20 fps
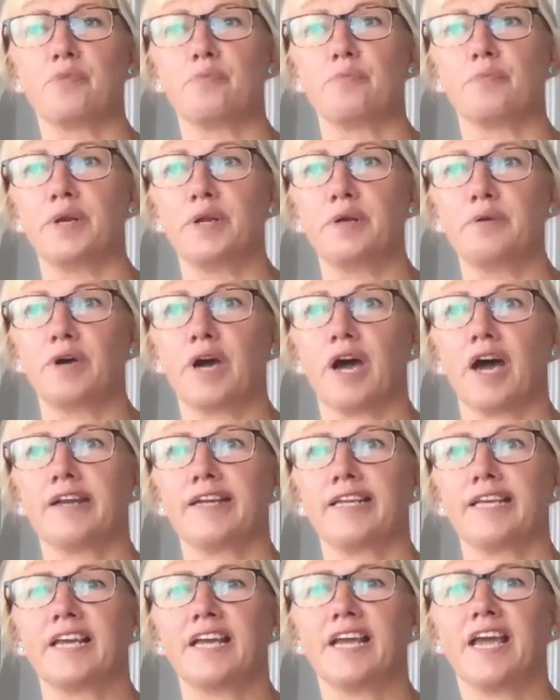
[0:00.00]
manuka
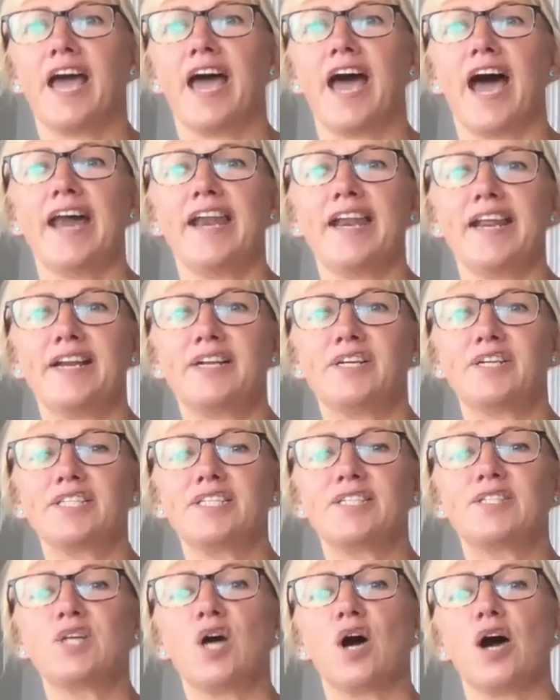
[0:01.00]
honey. And then I
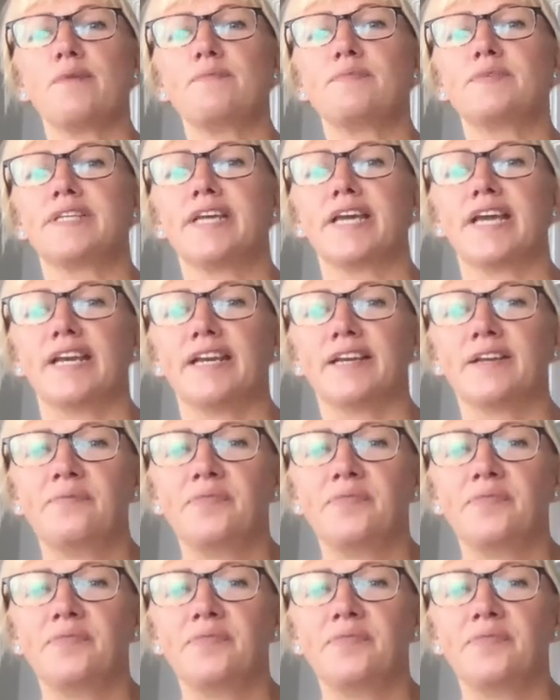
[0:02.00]
just typed in,